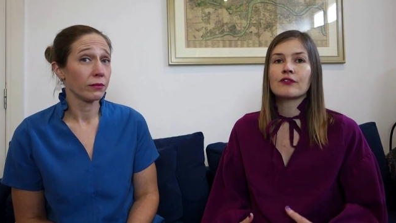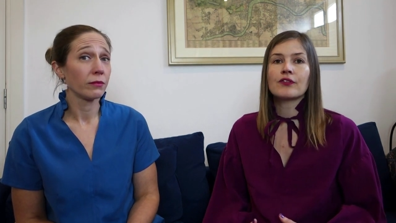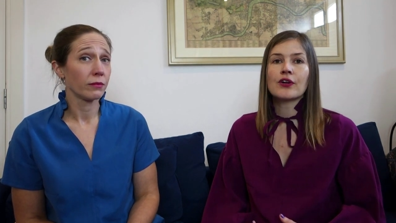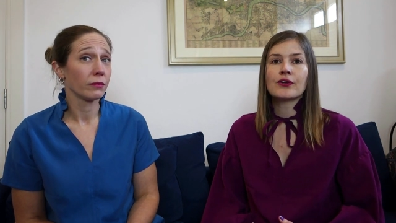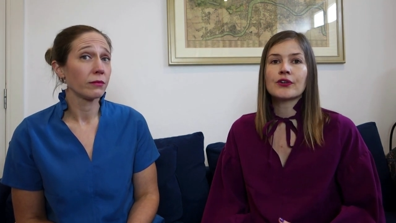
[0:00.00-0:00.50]

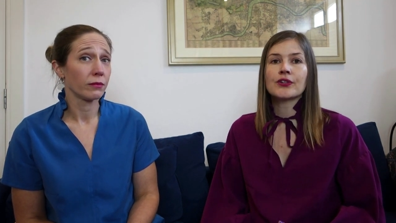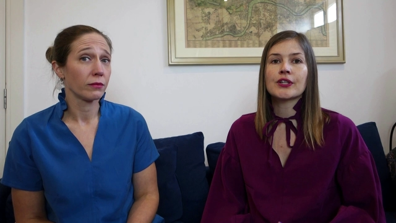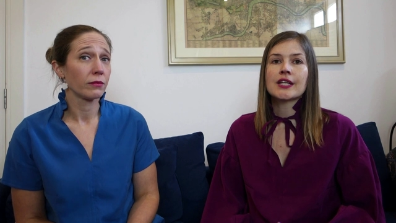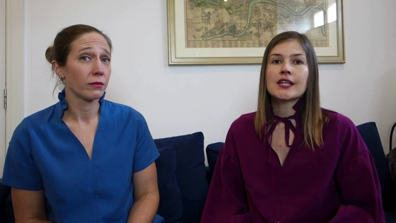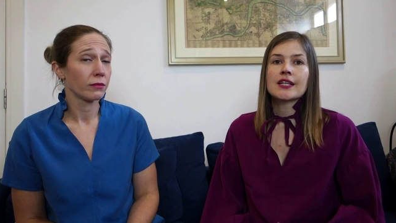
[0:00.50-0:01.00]
Speaker 1: floral
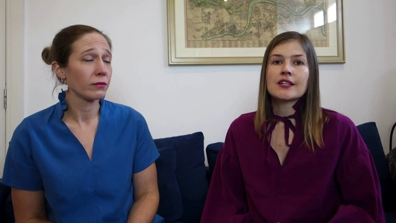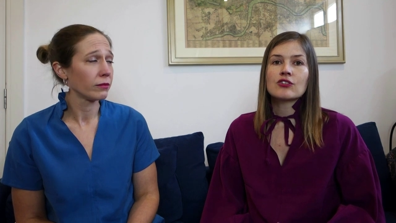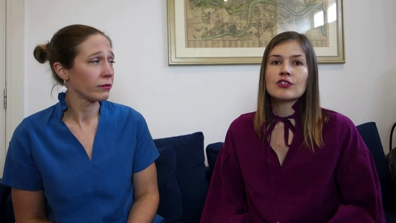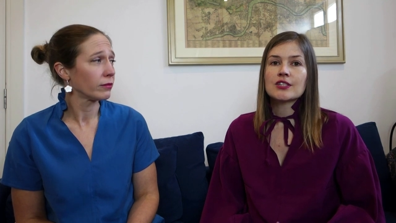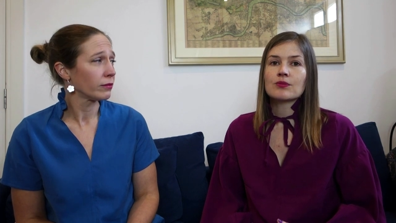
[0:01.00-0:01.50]

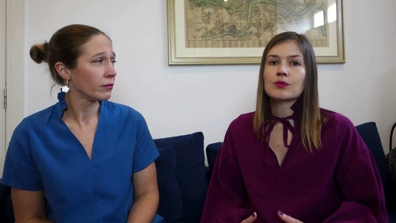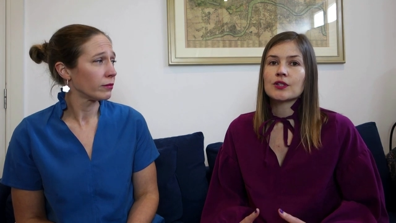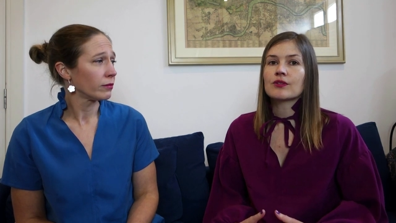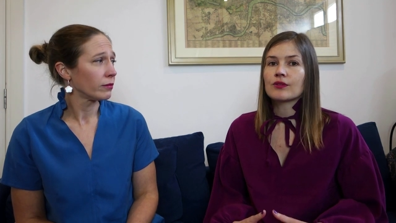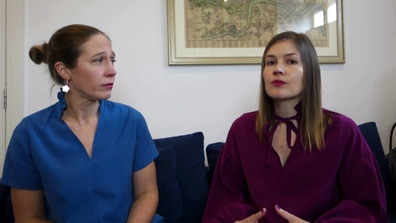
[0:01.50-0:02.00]
dress would
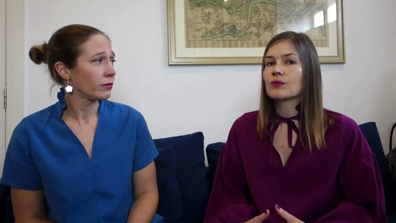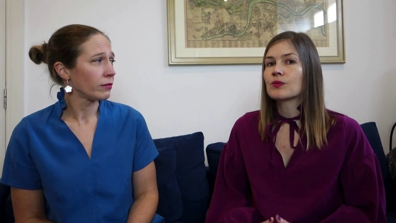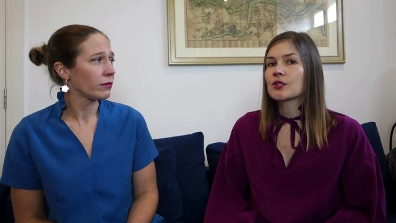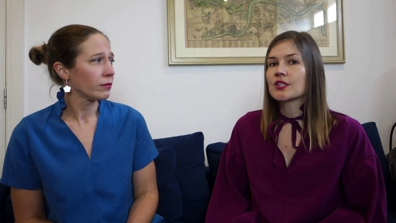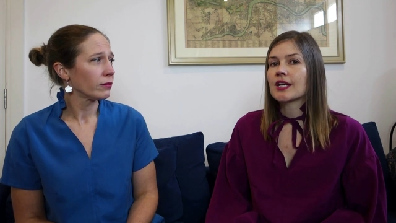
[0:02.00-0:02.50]

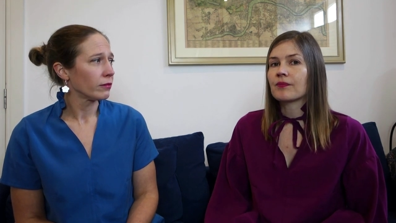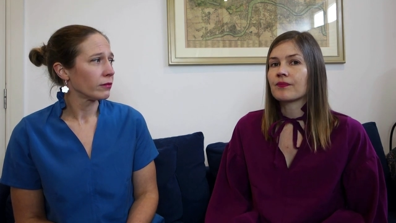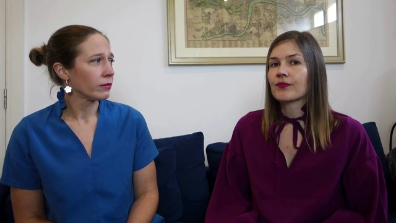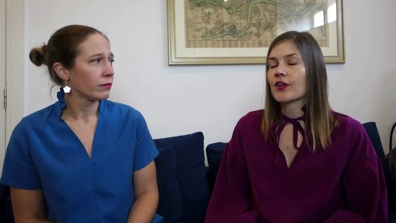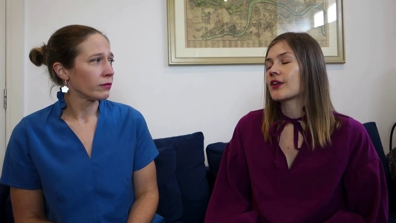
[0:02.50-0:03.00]
would
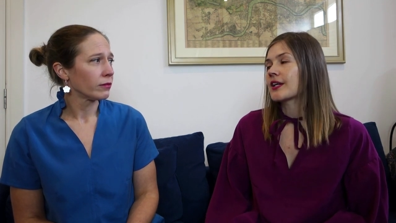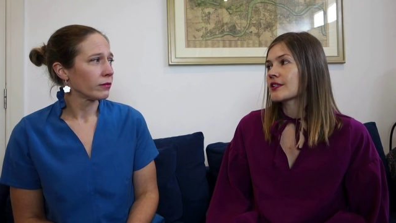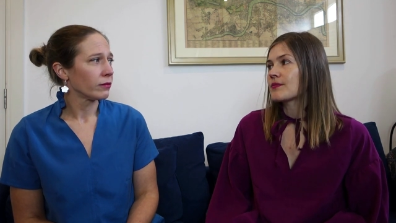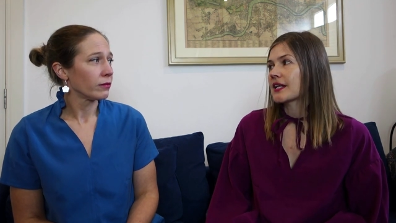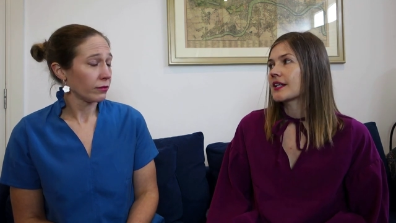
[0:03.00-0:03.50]
um, I'd like
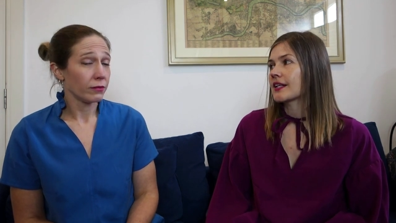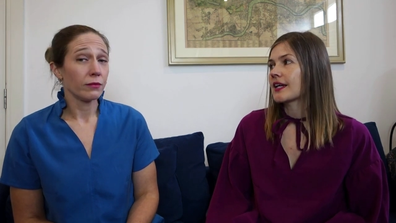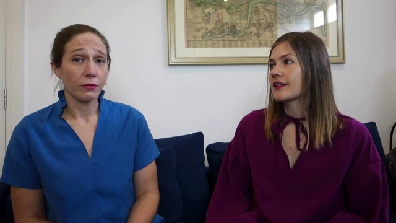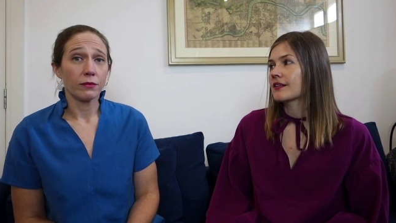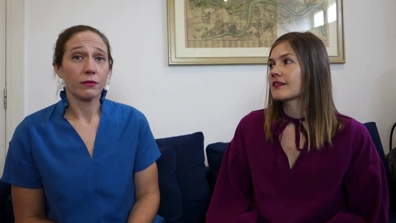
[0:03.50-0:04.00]
to make it mm.
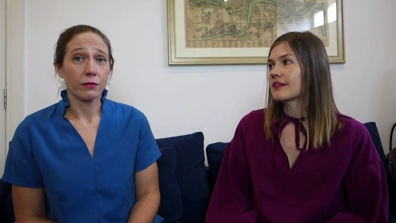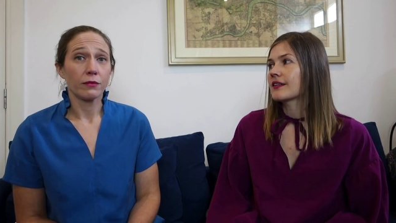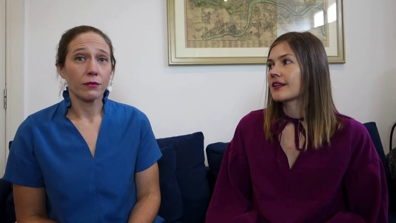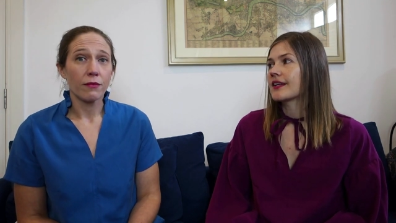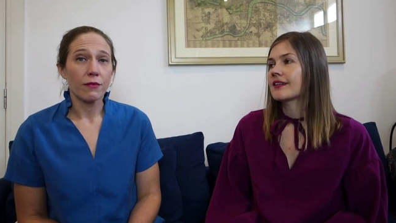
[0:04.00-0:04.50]
again
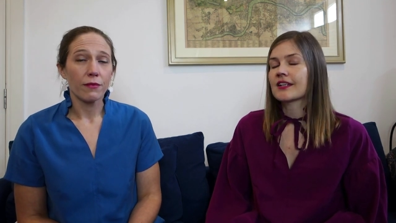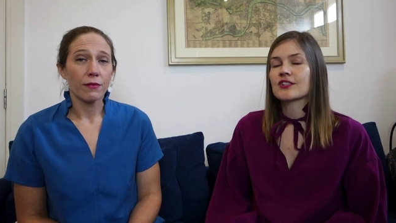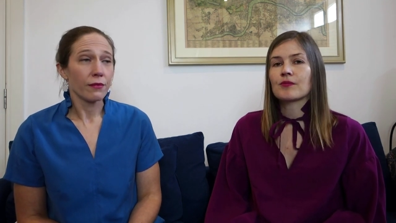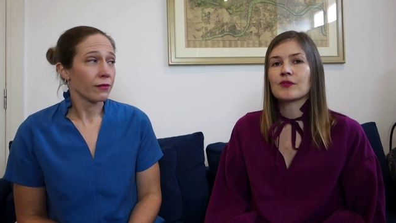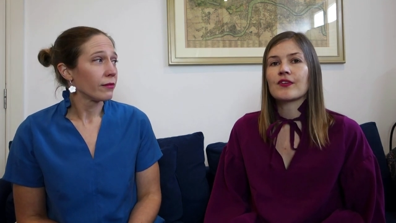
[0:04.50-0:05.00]
mm. in that
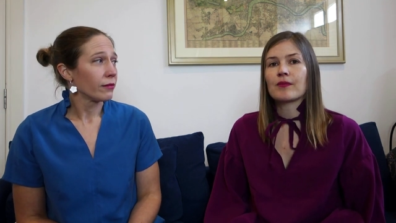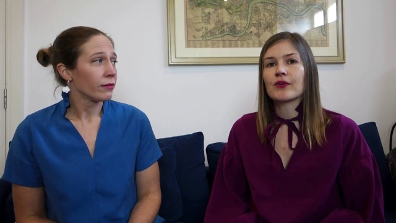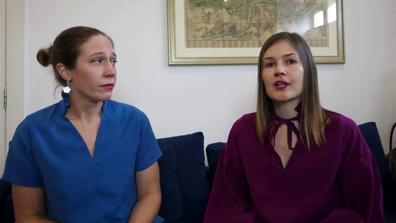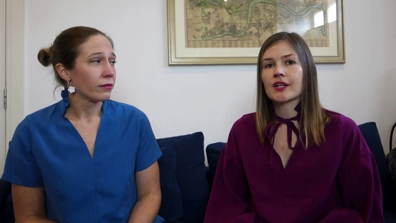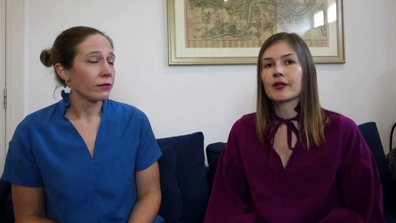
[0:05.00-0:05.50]
type of
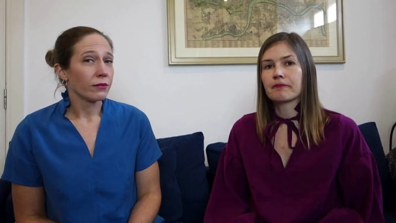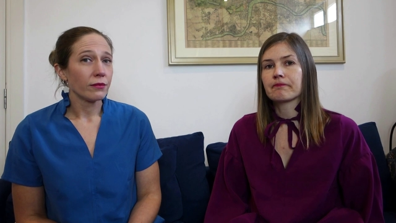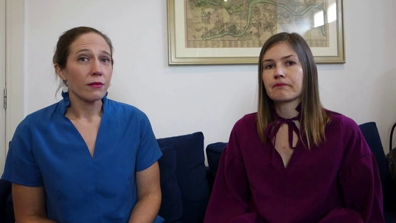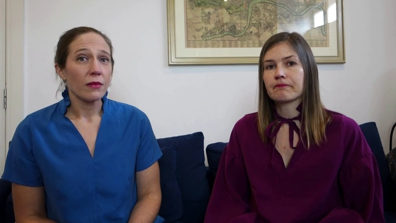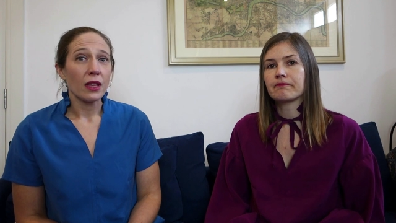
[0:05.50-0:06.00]
fabric.
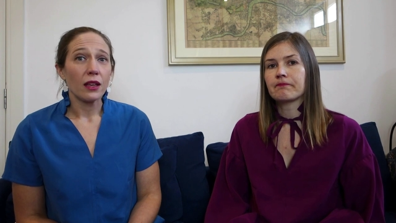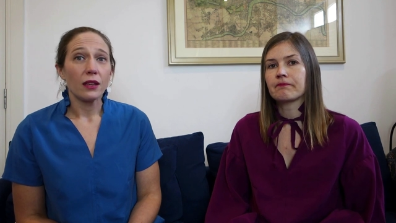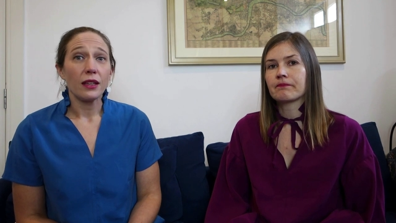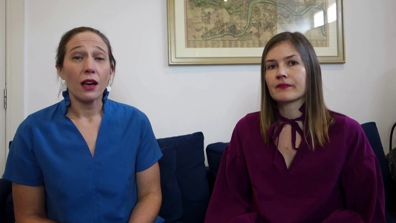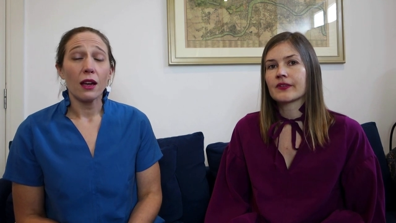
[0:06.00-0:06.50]
Speaker 2: Mm-hmm.
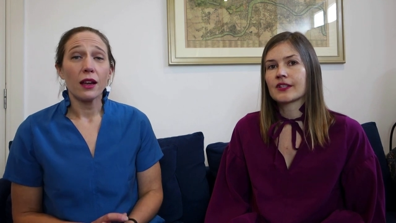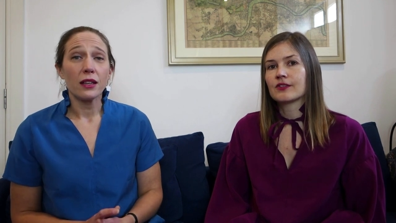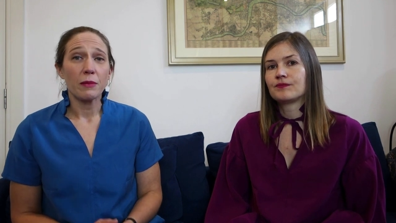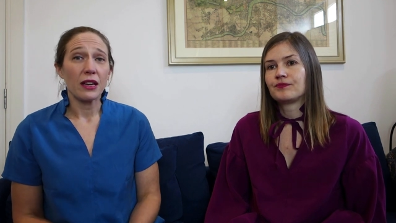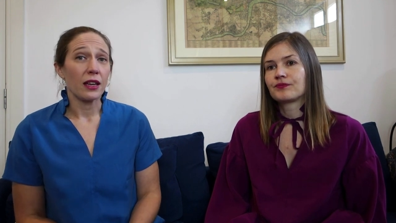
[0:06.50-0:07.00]
Yeah, I'd like
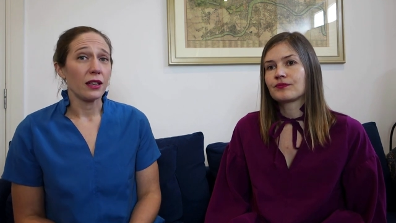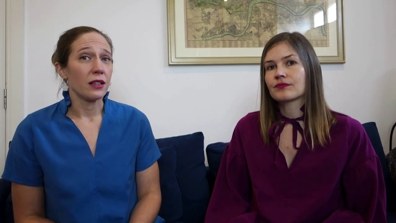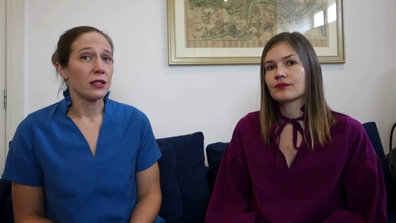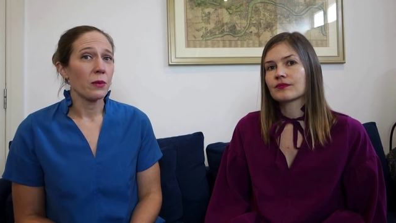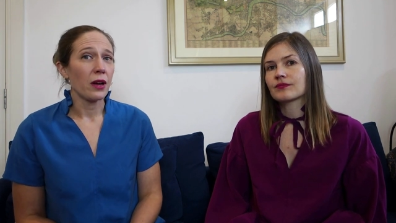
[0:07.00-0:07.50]
to make it again
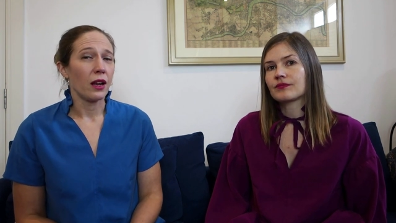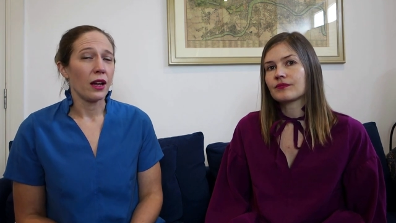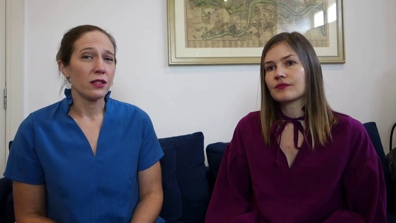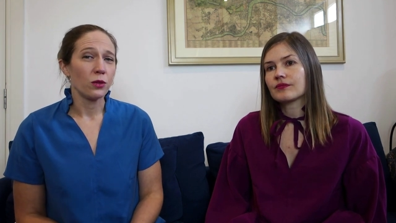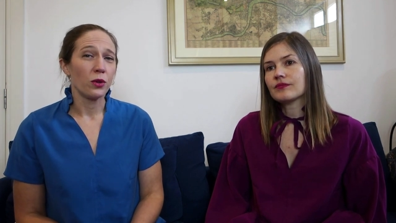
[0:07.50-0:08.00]
as well.
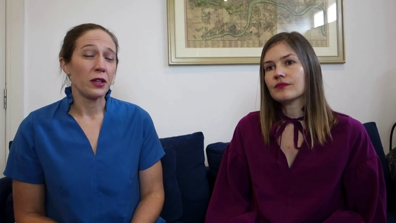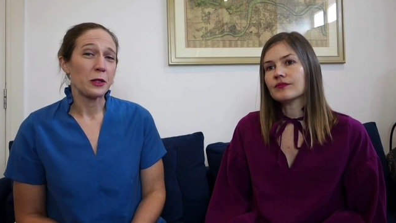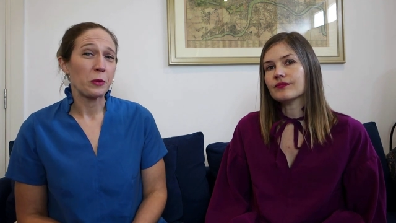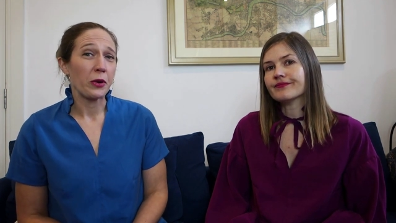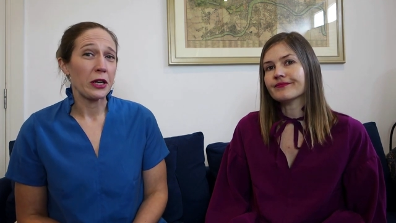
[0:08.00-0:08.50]
I saw an
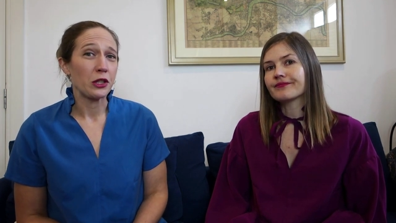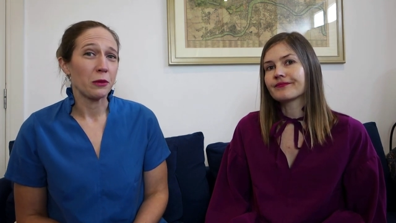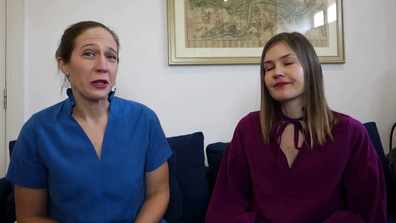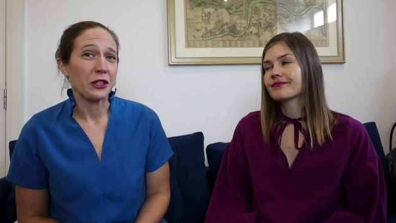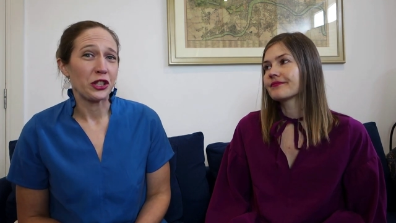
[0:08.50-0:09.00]
inspiration
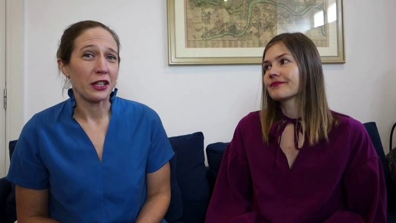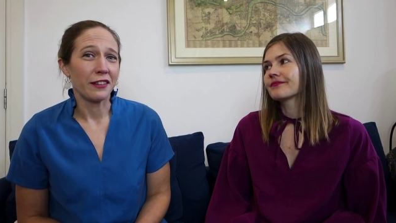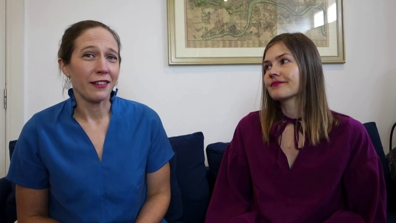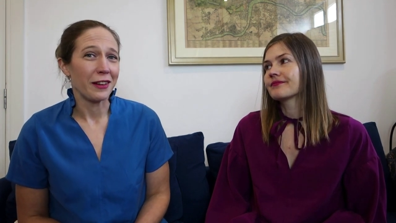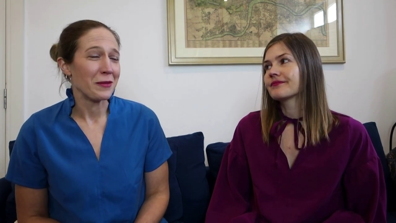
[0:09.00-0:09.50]

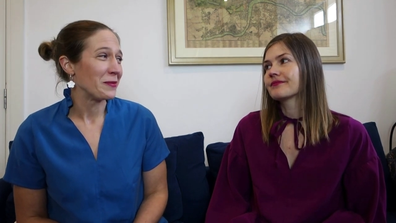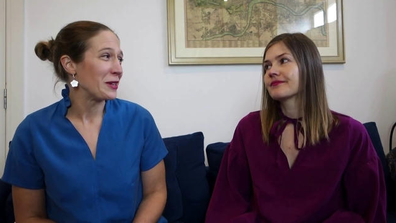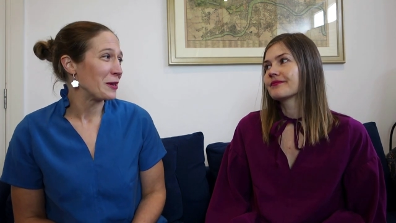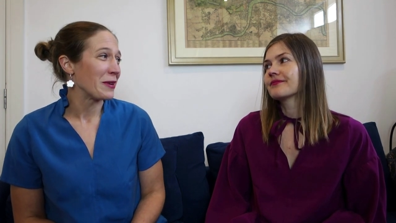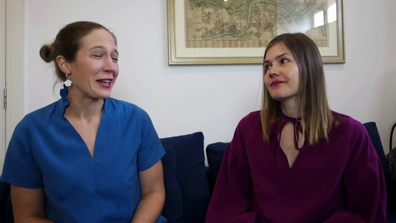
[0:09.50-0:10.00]
picture um,
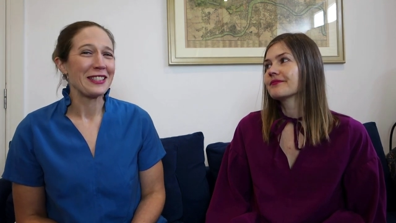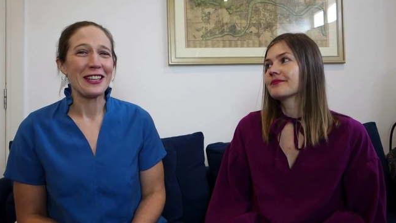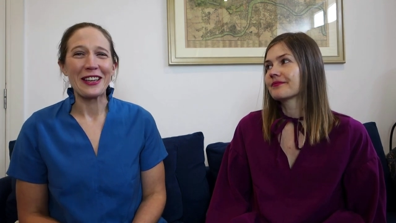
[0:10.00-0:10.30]
in a magazine